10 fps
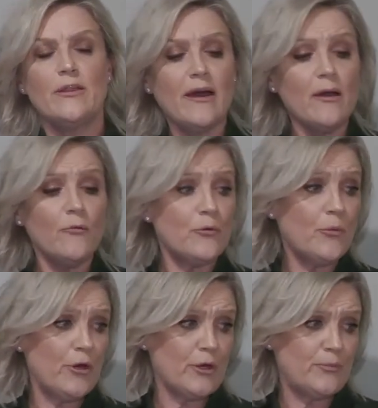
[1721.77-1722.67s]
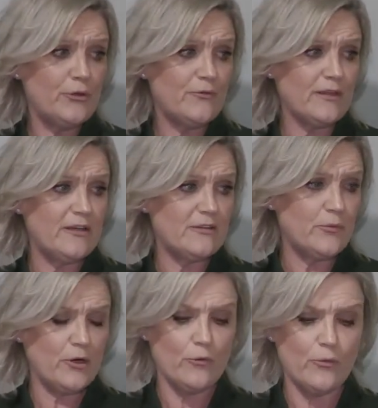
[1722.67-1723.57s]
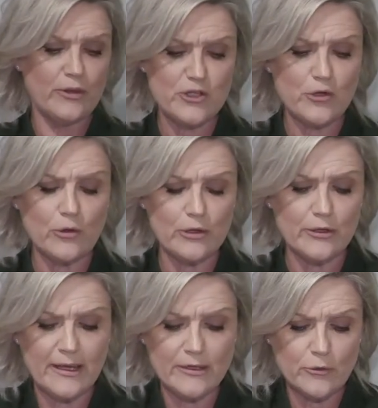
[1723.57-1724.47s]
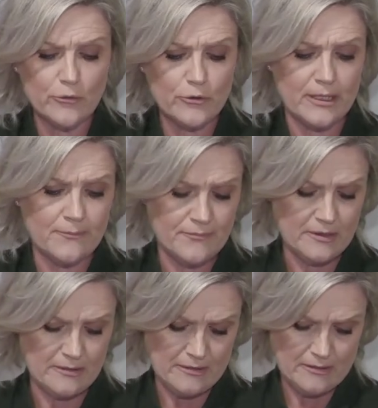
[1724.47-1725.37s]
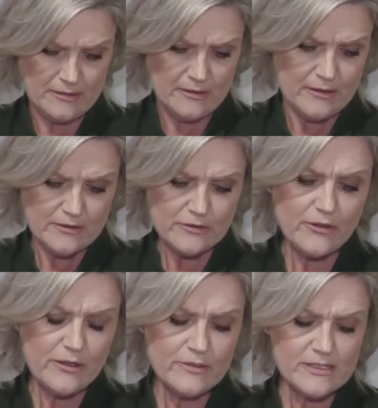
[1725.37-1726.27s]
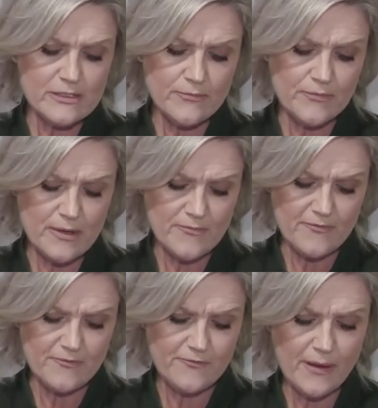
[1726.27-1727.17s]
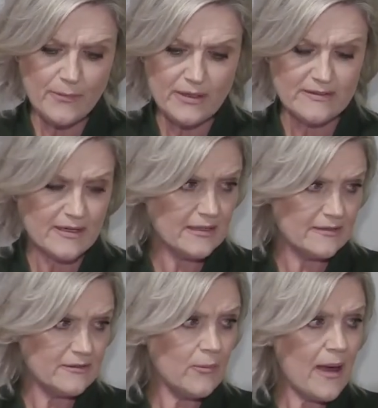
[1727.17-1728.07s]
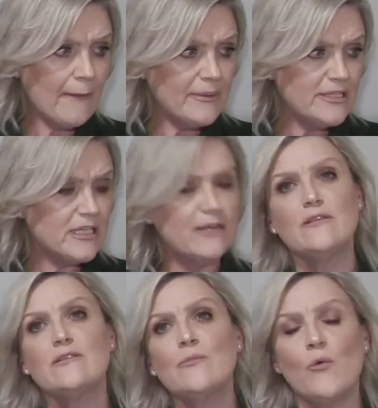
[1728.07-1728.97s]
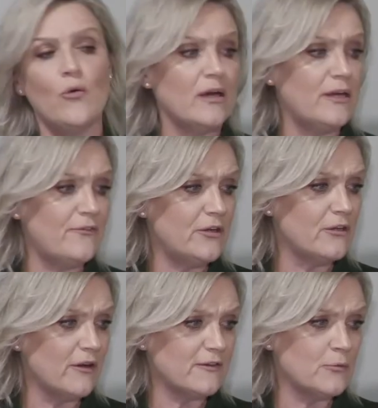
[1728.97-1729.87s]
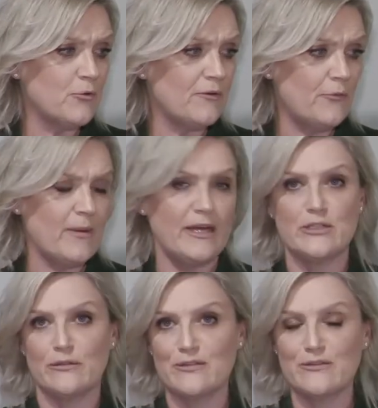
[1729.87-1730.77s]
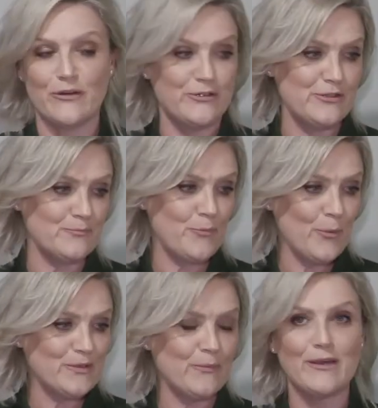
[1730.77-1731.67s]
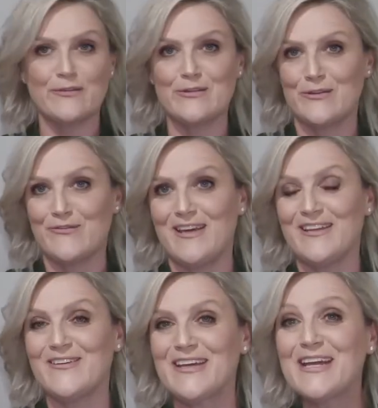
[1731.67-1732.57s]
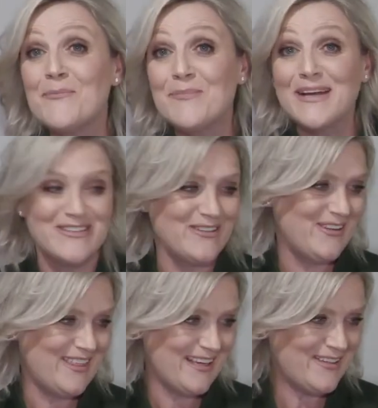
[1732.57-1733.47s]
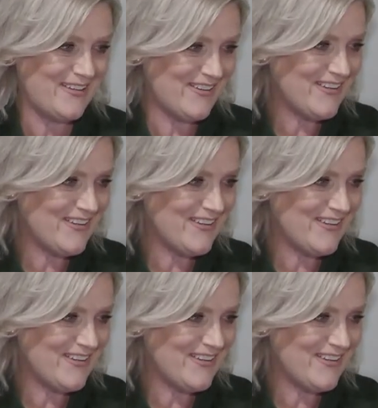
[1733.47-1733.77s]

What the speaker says: That would work beautifully as well with chocolate and cream. So there are some fabulous colours. I'm happy to give you some more if you'd like some more information. So just pop something else into the feed and I can come back to you. Thank you.